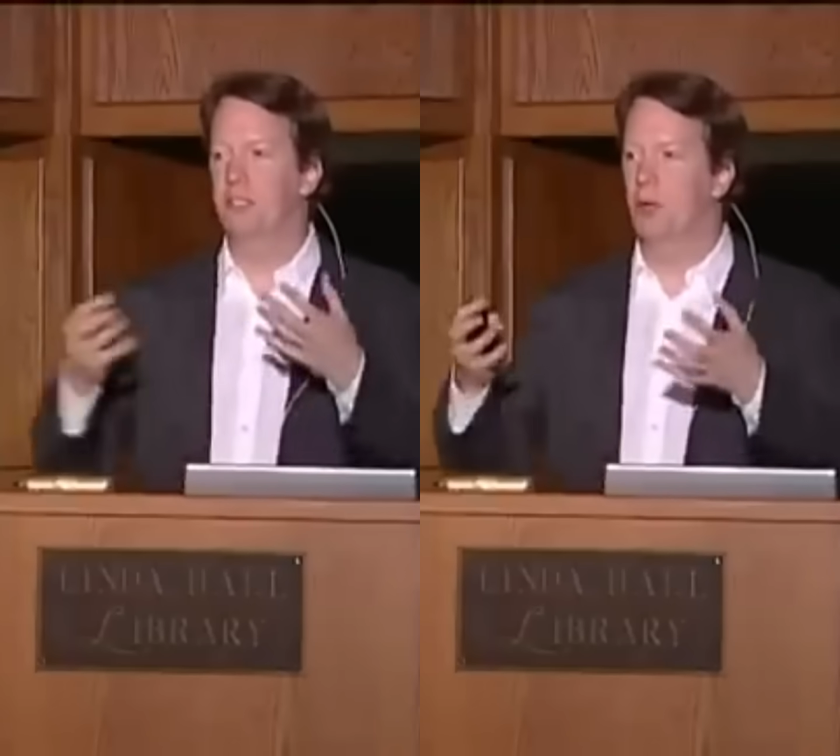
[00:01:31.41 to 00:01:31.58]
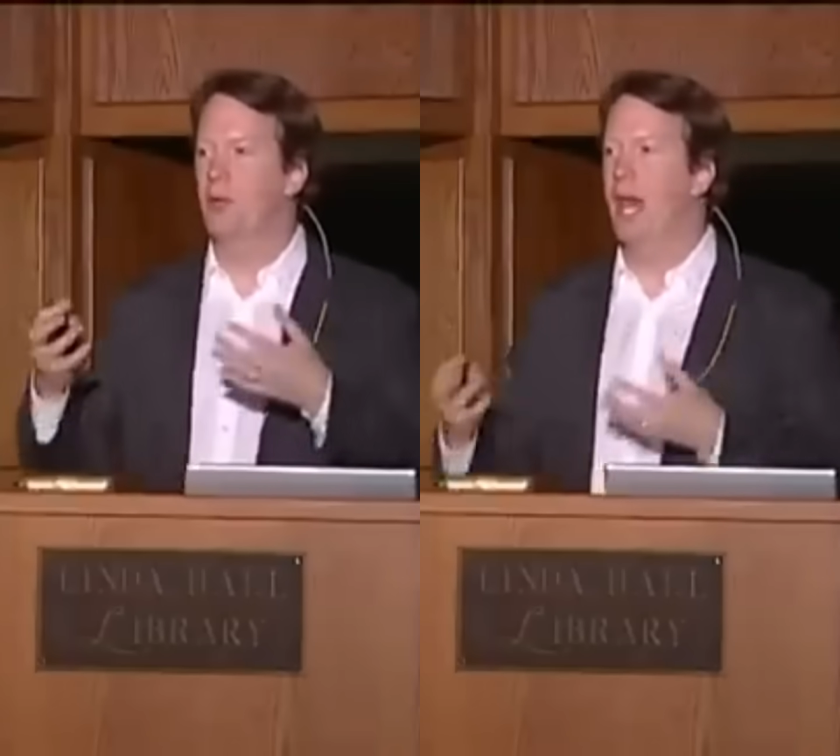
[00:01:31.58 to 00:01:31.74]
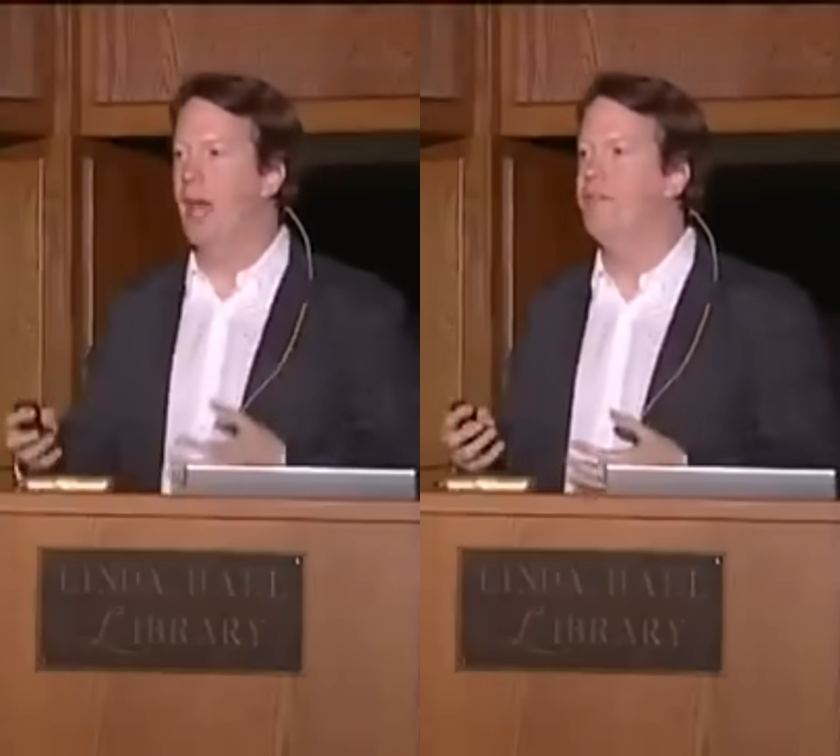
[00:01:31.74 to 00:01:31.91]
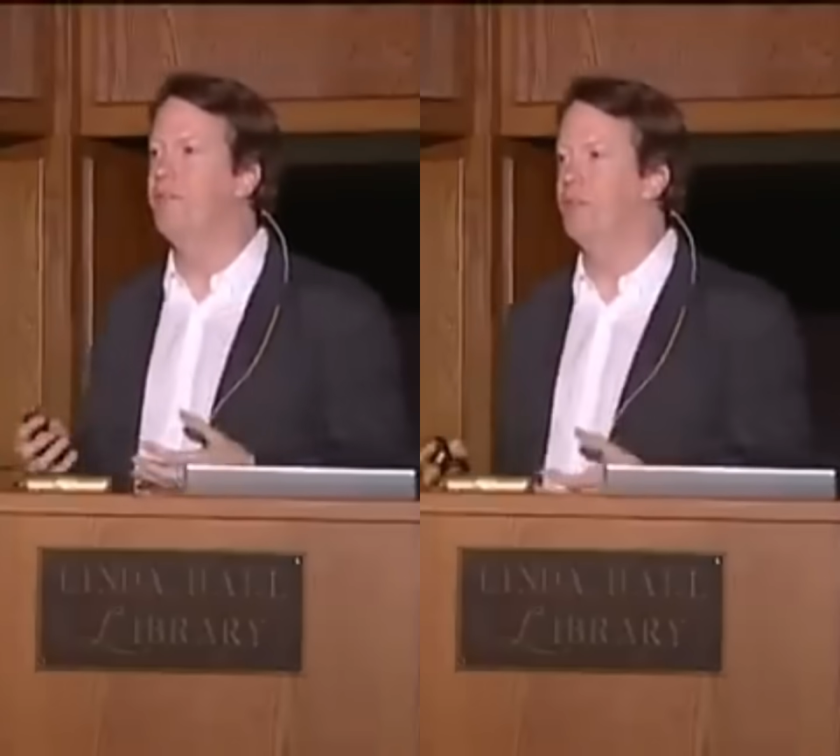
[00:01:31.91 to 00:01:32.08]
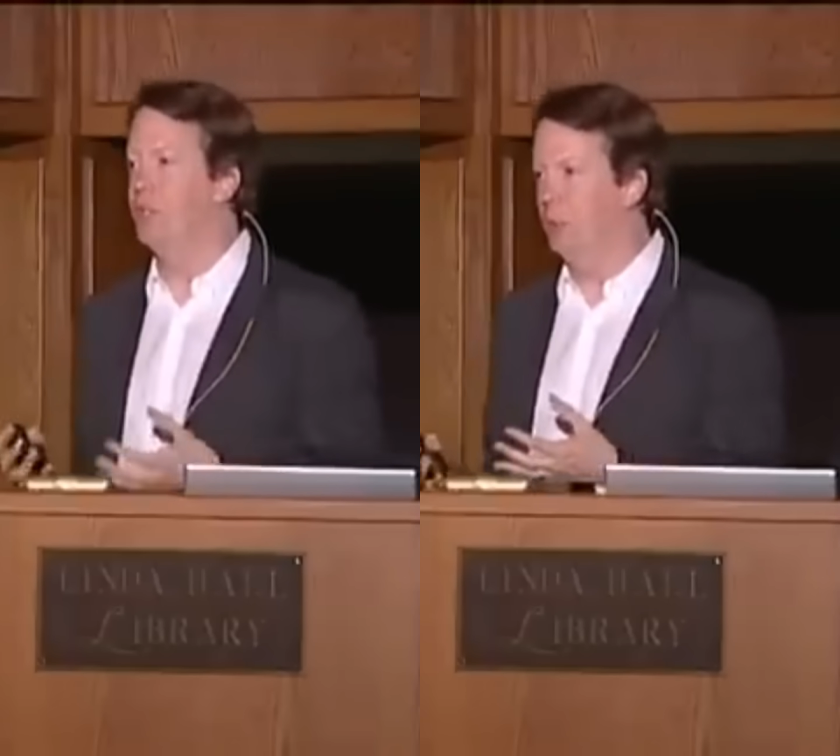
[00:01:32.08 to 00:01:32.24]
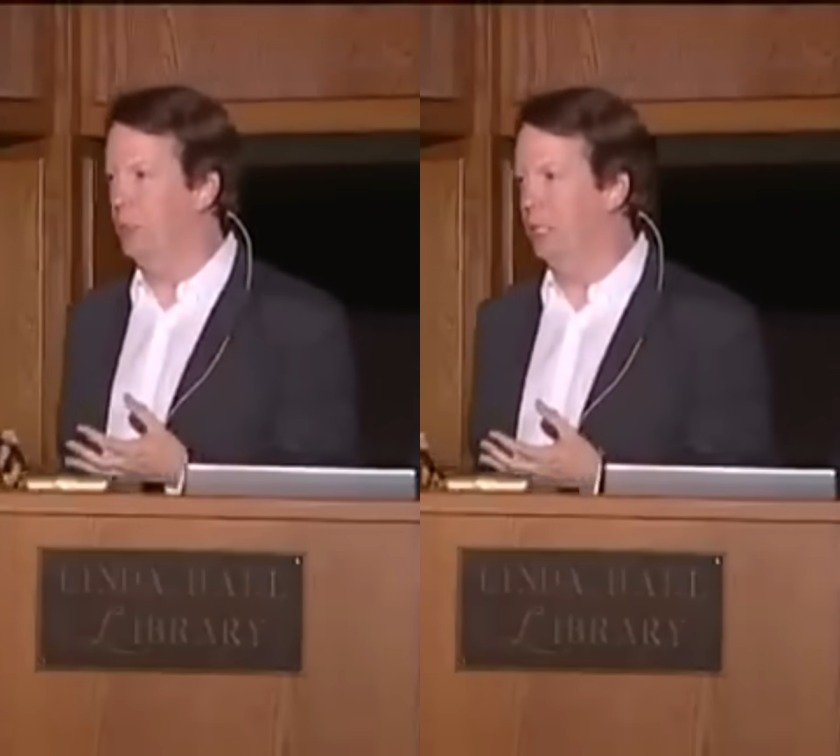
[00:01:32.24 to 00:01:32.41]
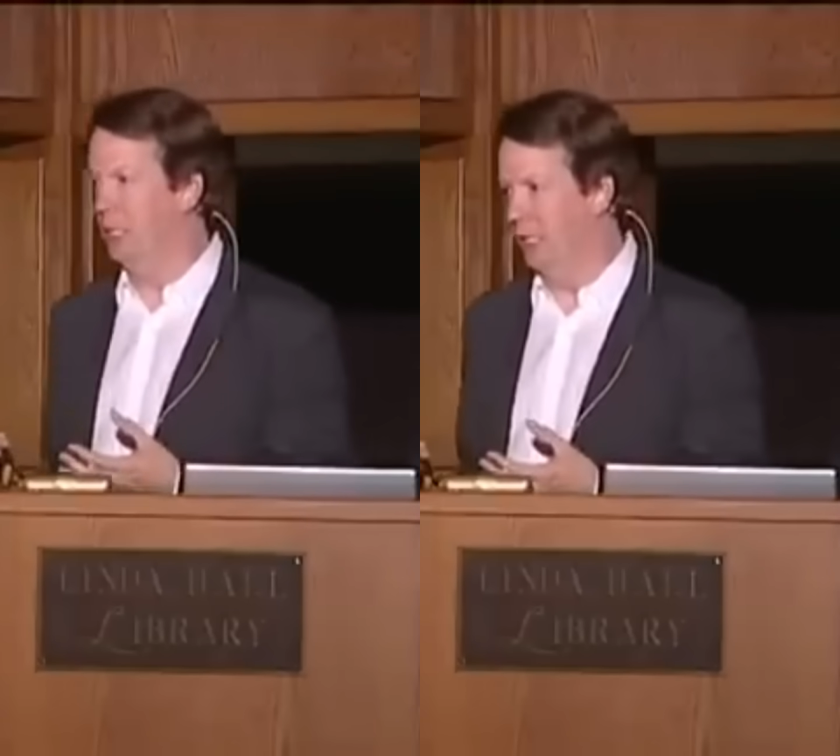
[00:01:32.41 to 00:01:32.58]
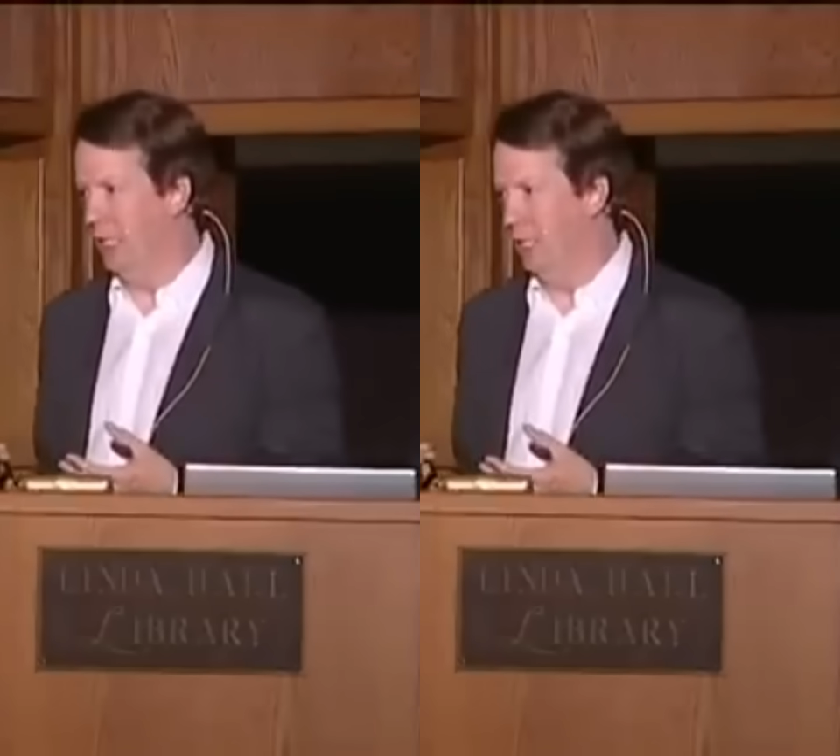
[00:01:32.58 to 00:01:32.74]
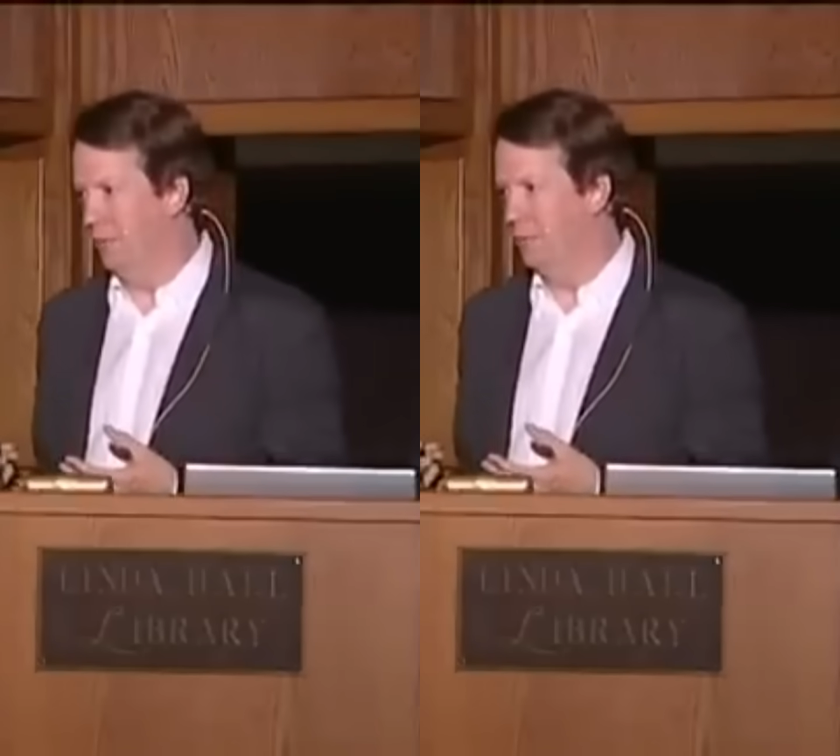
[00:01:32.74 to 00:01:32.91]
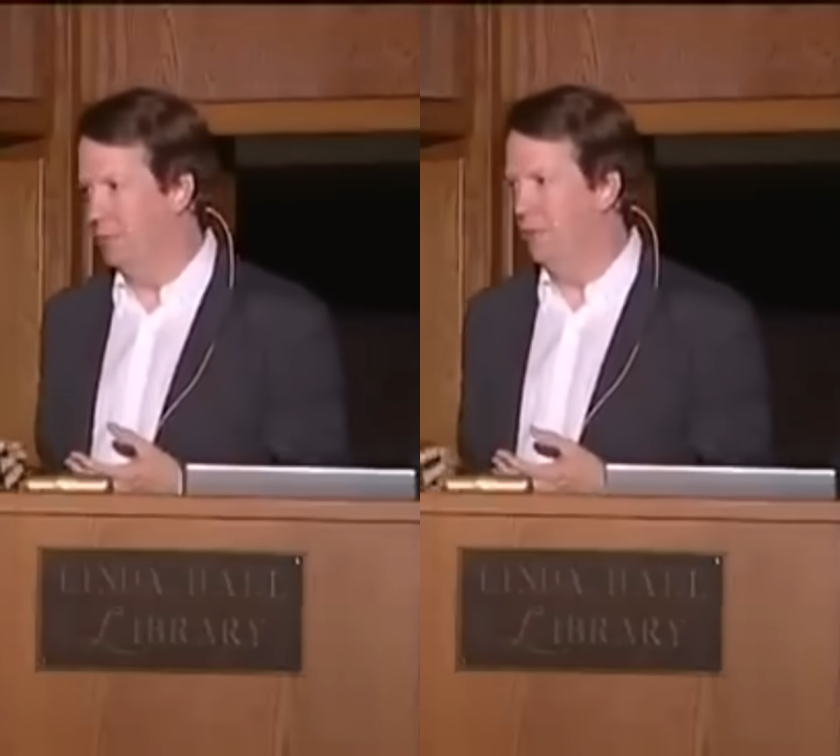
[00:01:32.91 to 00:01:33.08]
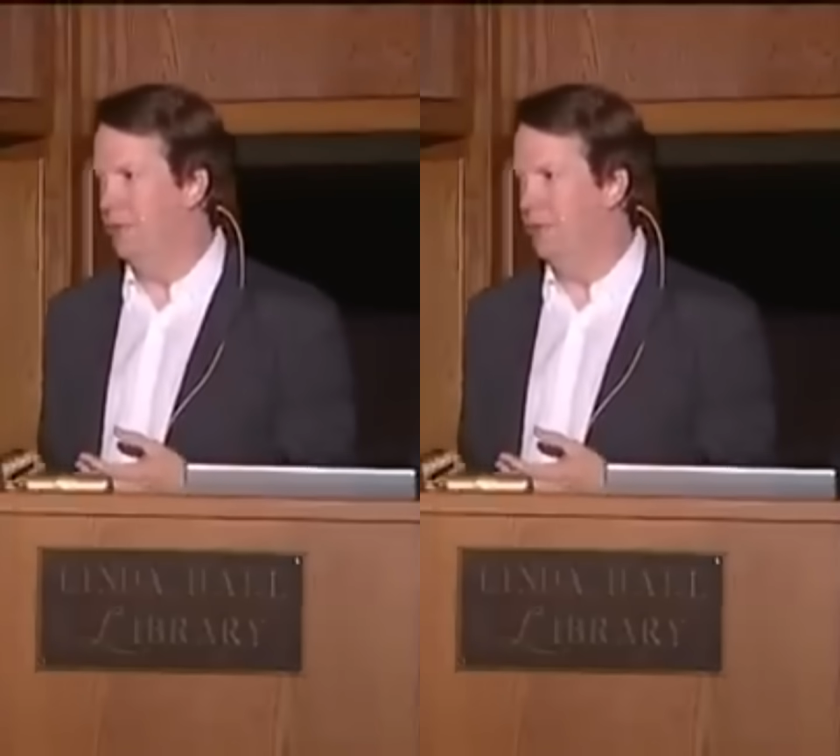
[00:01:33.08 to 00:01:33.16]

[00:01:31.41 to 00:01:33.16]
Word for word: don't have free will in them.